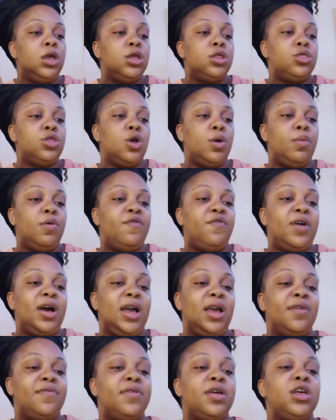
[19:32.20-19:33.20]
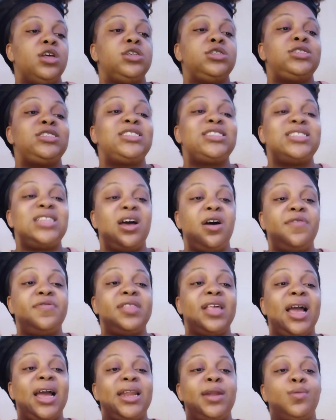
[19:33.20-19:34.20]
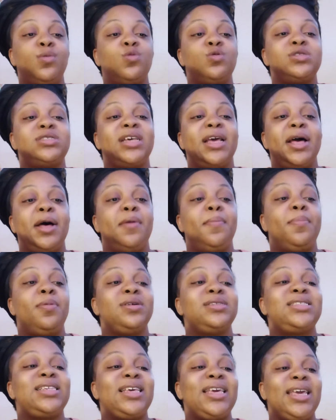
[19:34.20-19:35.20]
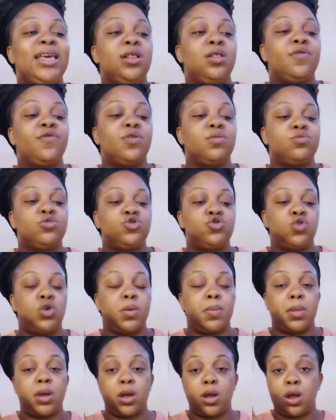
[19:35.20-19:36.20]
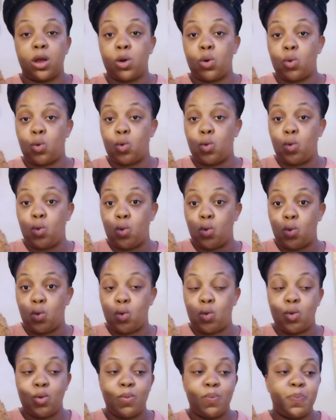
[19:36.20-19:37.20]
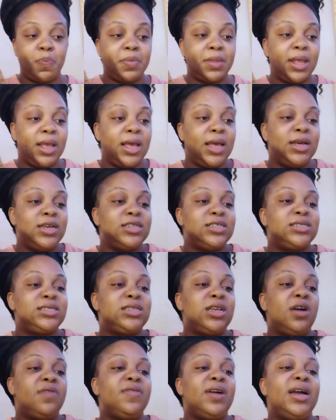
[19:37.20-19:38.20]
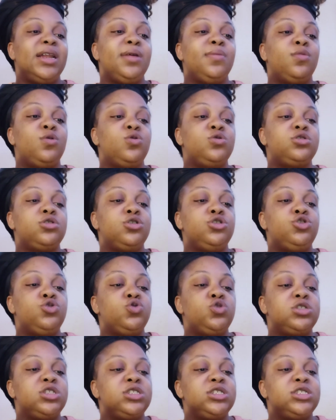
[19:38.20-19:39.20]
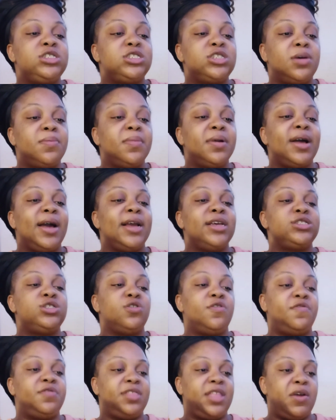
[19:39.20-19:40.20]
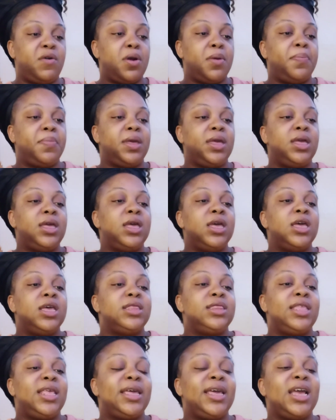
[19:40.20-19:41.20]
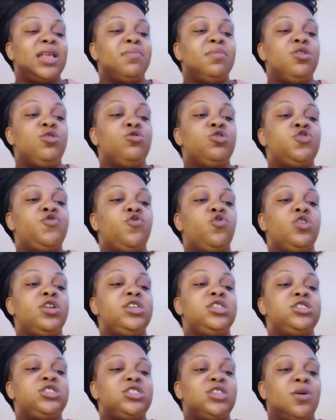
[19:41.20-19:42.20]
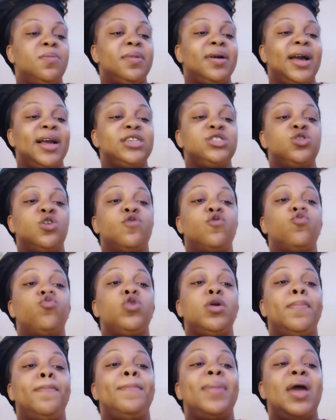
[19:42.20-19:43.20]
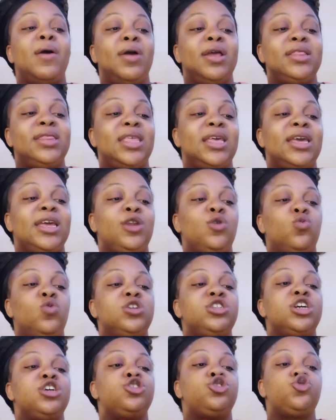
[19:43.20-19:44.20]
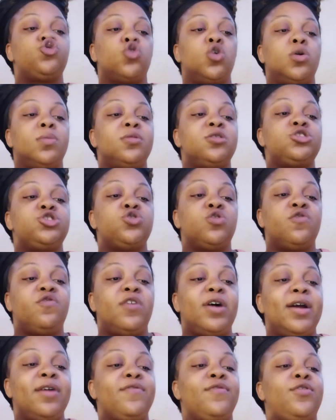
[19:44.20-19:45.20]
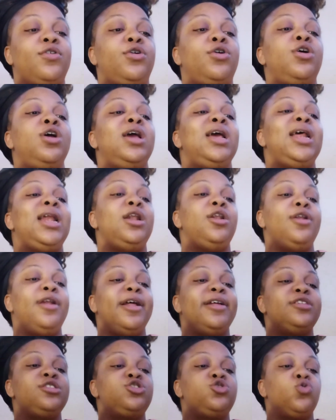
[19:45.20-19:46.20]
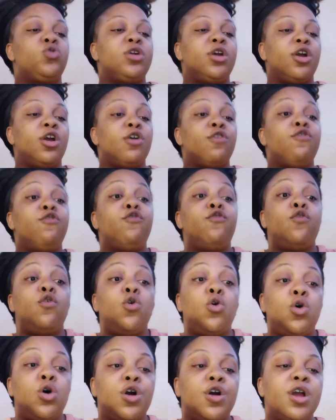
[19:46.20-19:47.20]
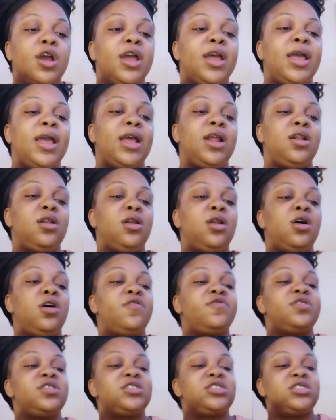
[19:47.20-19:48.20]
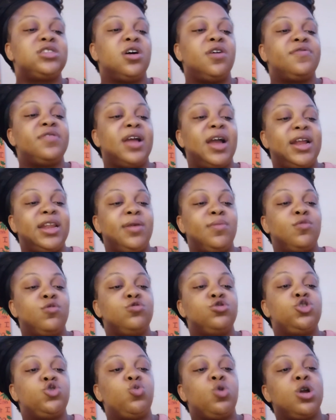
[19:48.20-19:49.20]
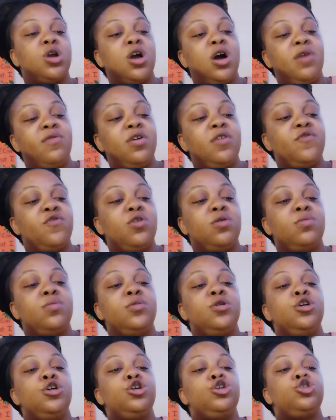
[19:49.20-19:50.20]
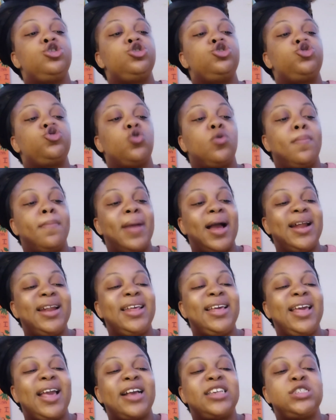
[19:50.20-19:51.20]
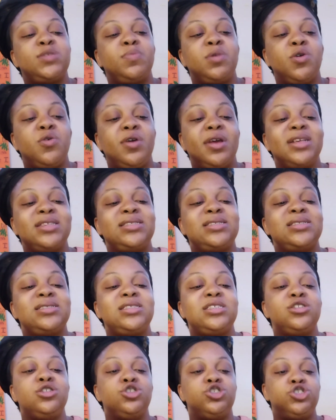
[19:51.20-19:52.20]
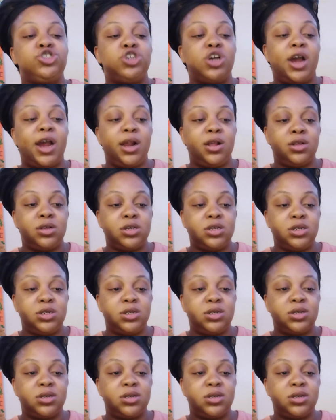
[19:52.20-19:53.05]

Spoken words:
Number five, stuffed animals help us heal from trauma. Ooh. Stuffed animals are used in some kinds of therapy. They can be useful in some kinds of reparenting in which a trauma survivor learns to care for and love the stuffed animal to recover from traumatic experiences in childhood.